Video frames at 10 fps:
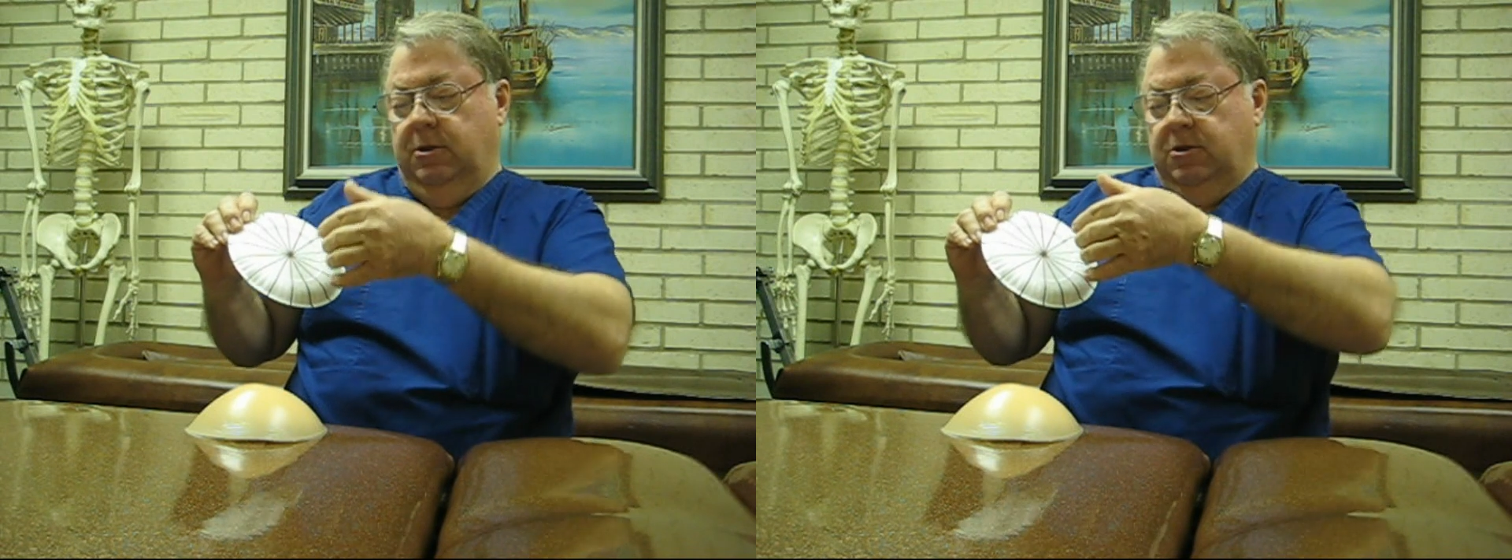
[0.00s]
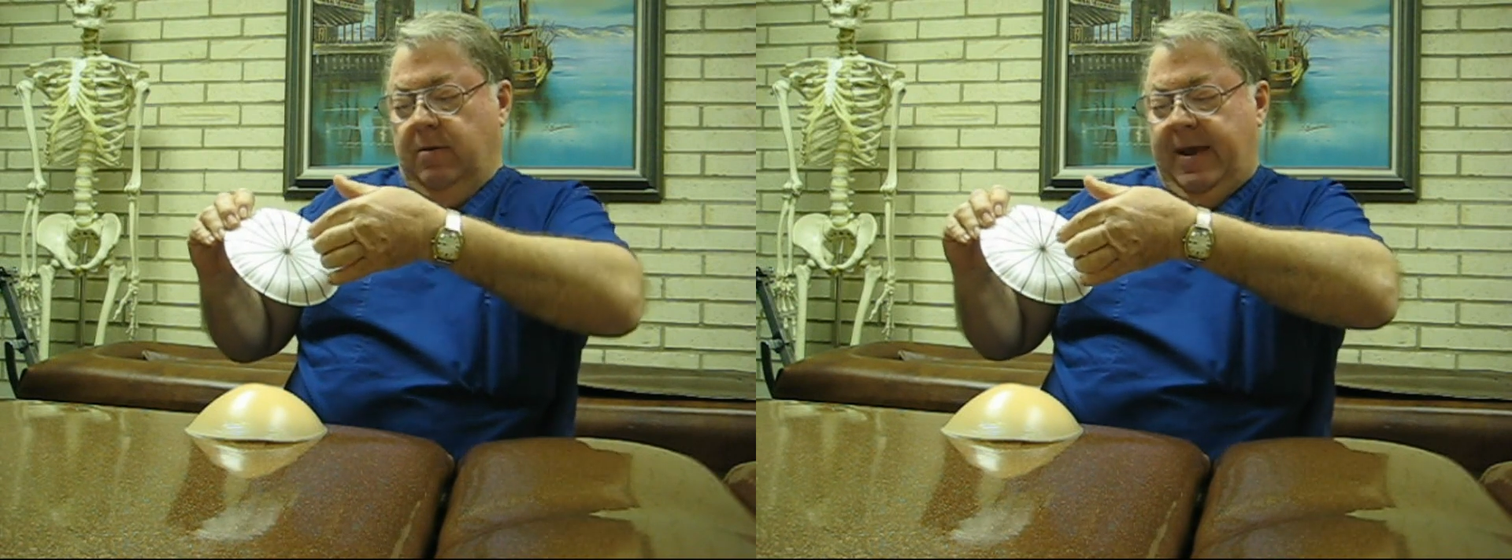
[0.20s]

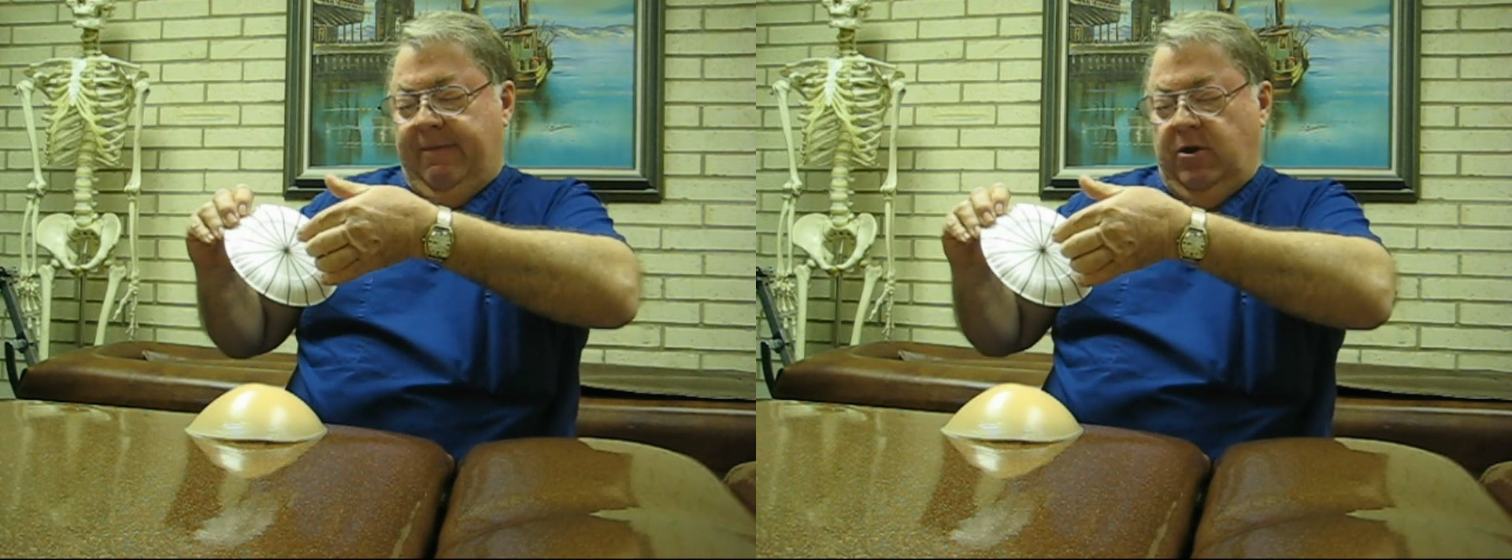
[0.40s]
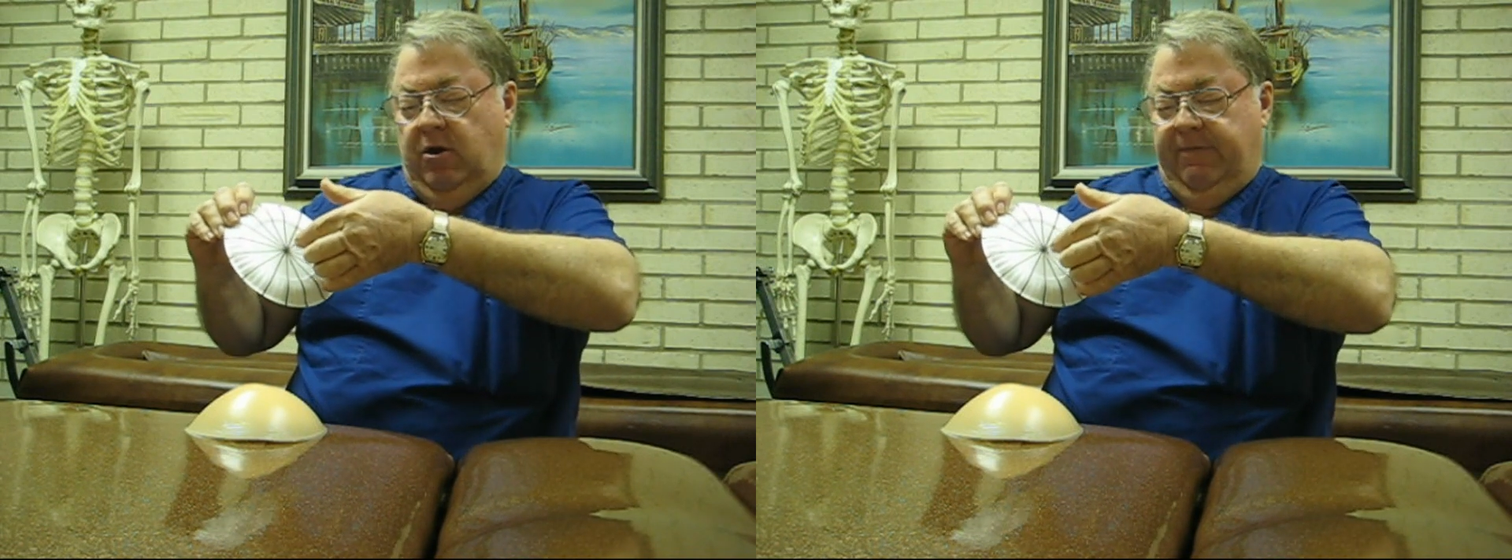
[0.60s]
So
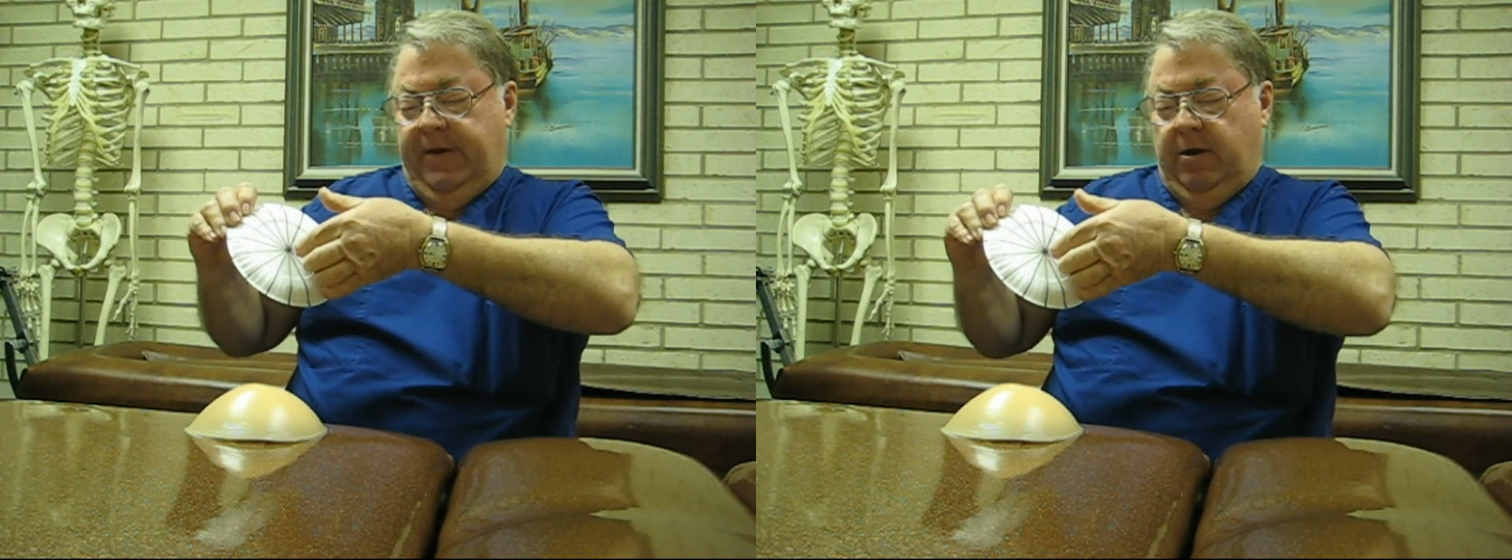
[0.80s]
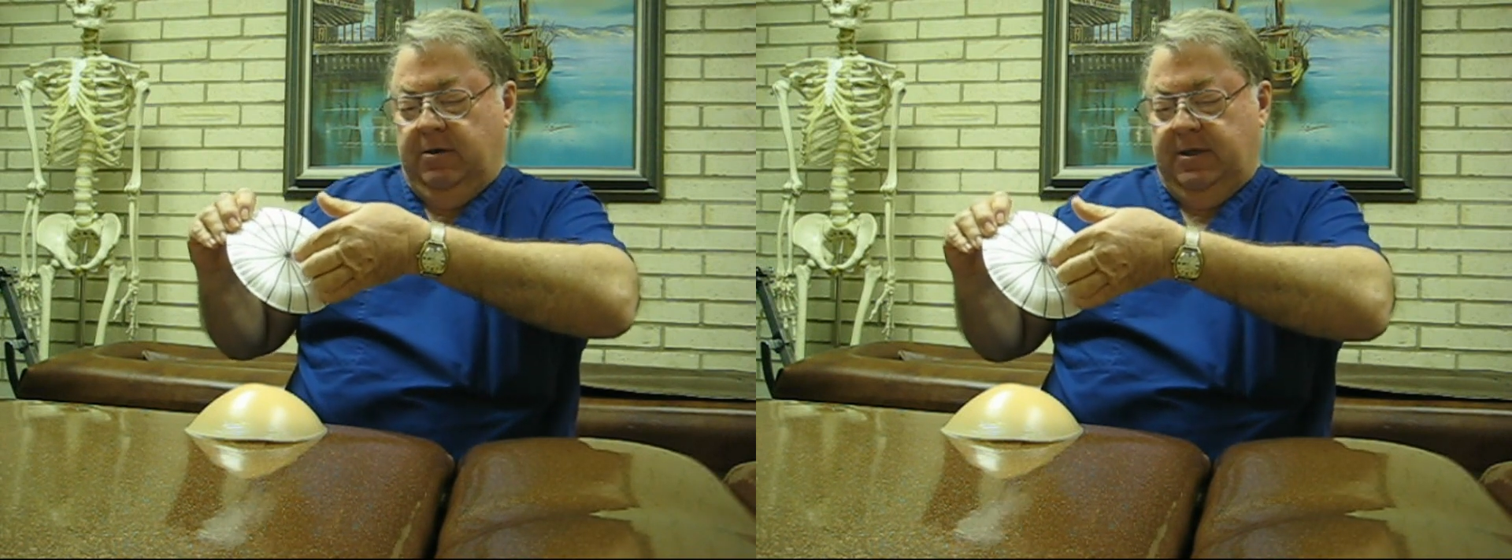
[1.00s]
having your
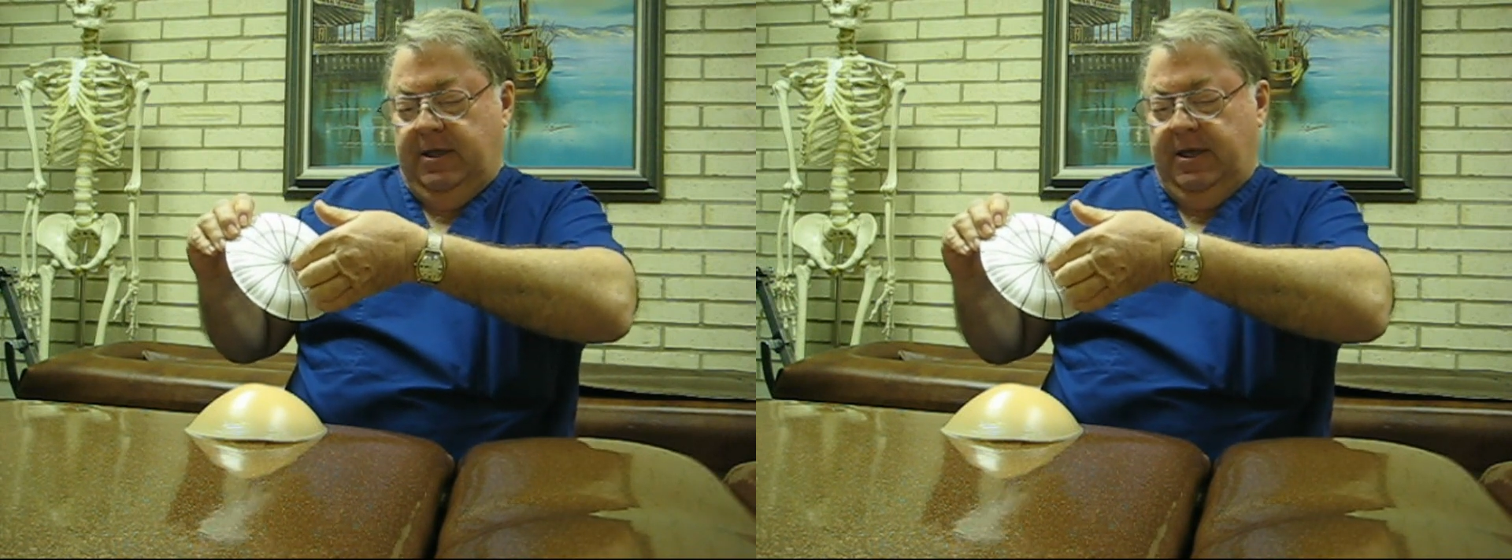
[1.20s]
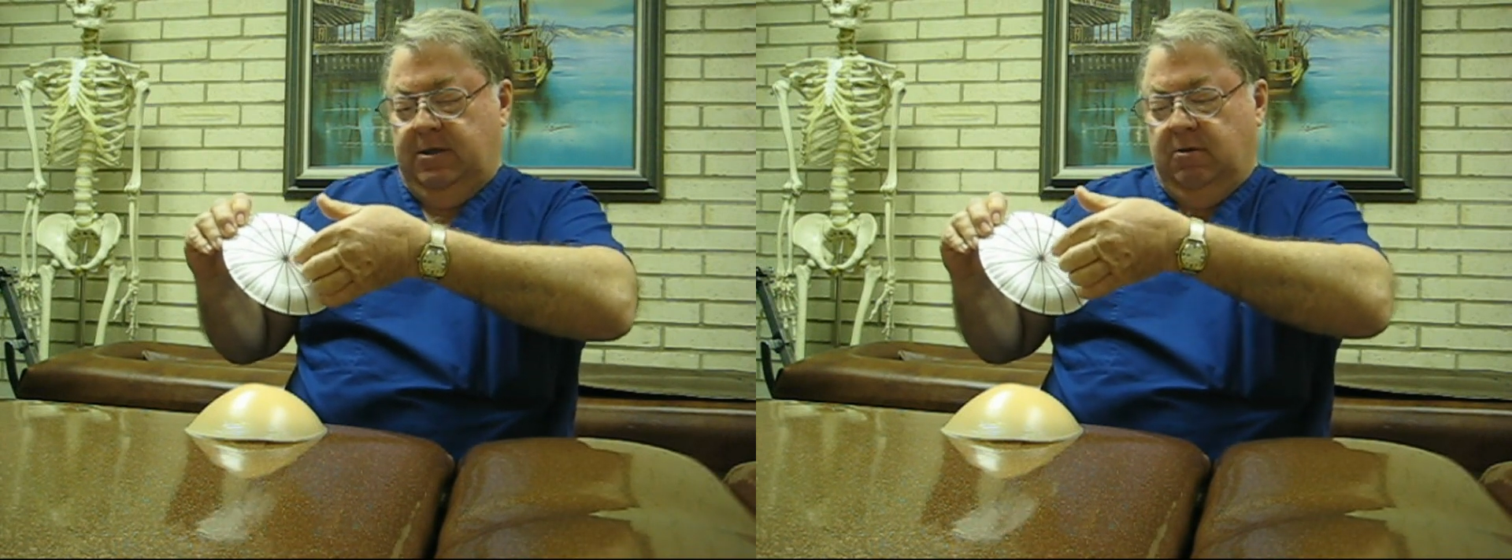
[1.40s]
fingers
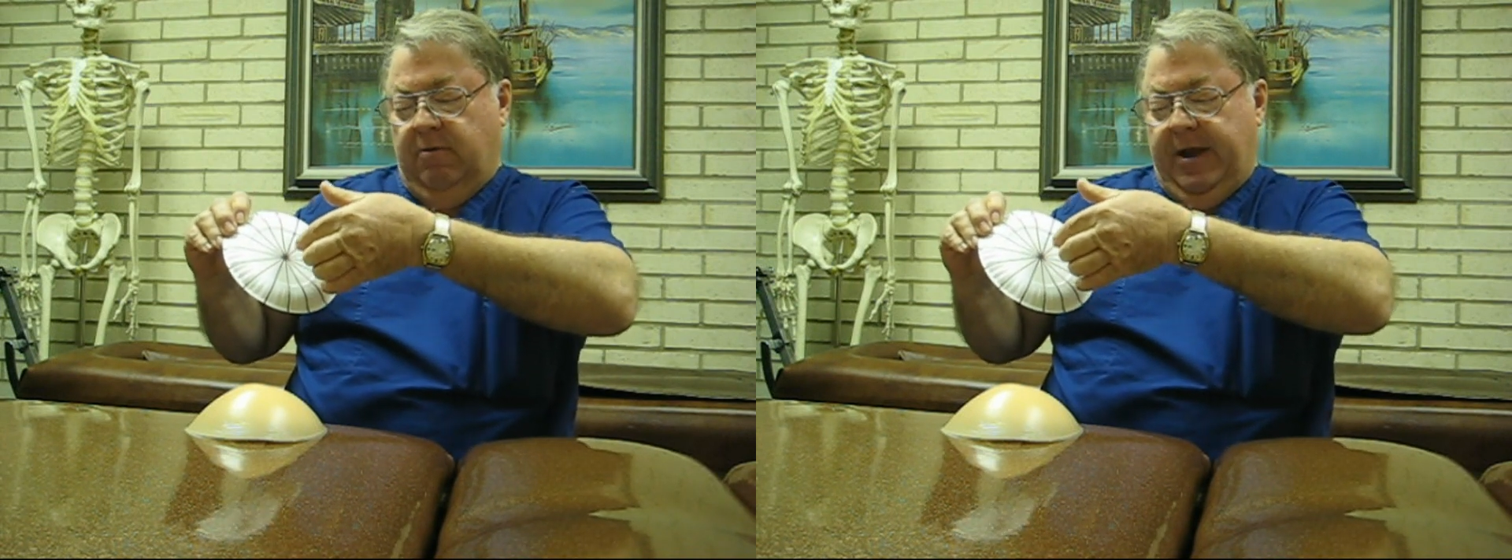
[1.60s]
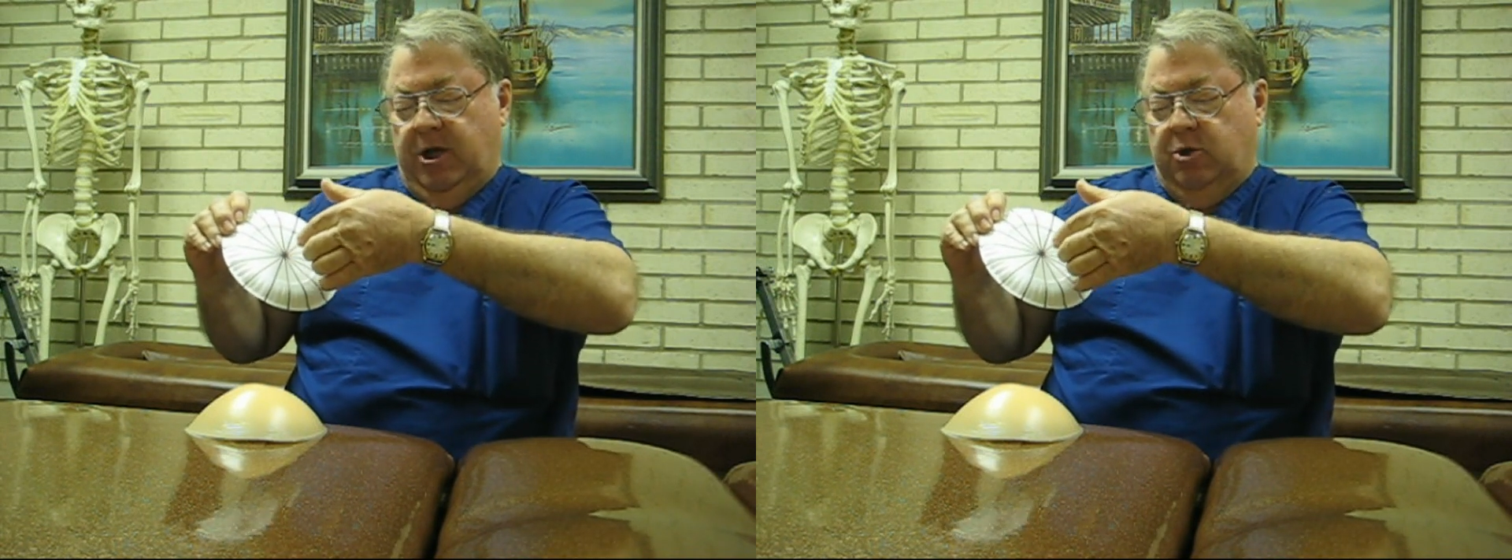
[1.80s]
in this
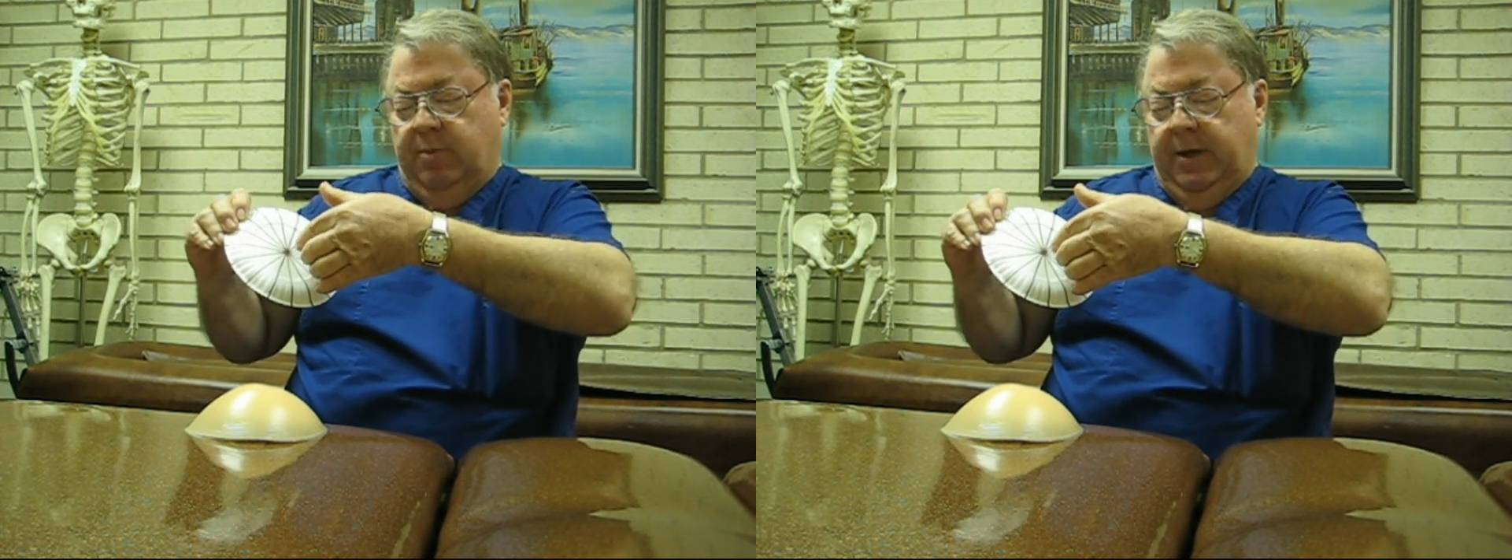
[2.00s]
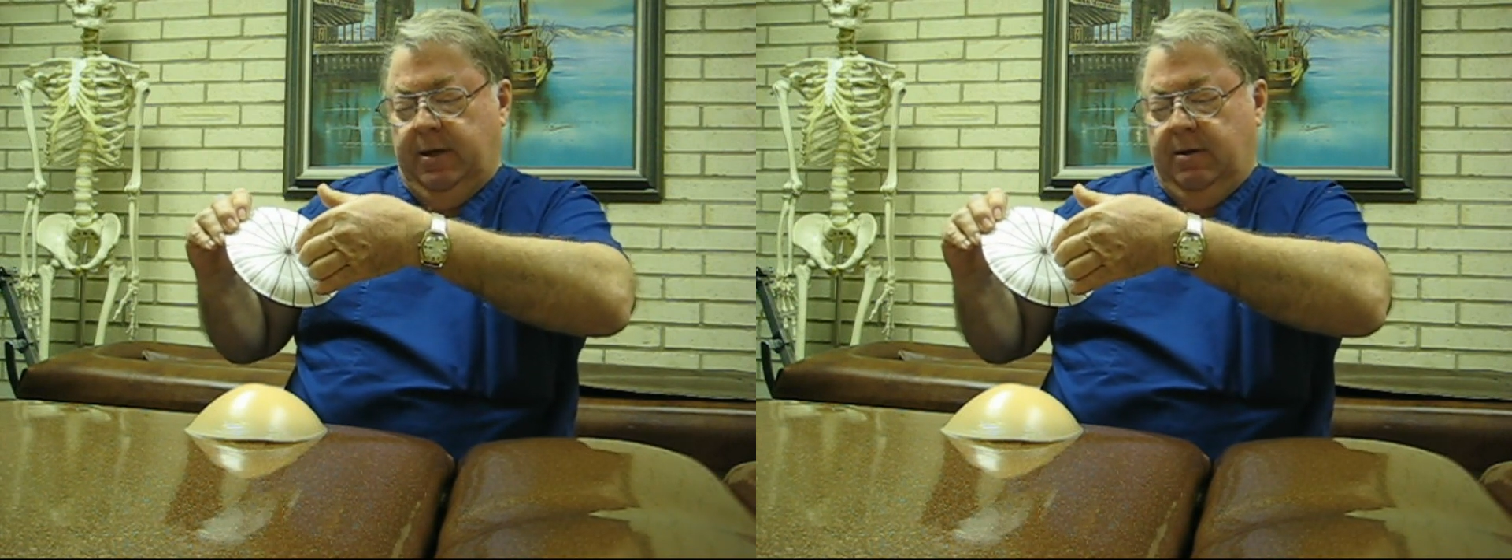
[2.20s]
arrangement,